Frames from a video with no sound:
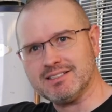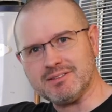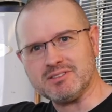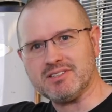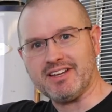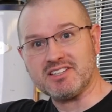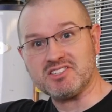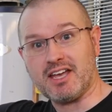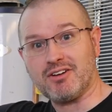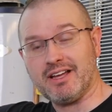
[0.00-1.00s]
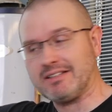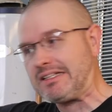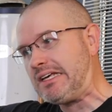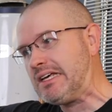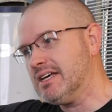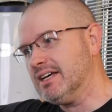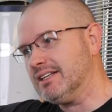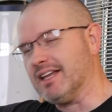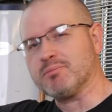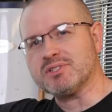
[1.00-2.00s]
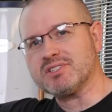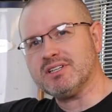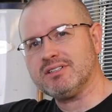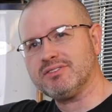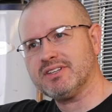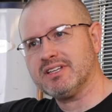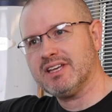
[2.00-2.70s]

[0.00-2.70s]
let's see if I can say it right, like myself.